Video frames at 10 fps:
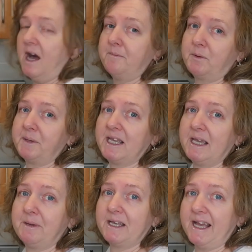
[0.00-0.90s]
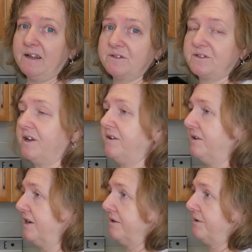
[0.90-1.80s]
I've not been keeping count, so
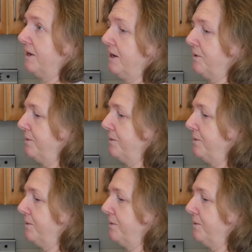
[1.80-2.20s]
I don't know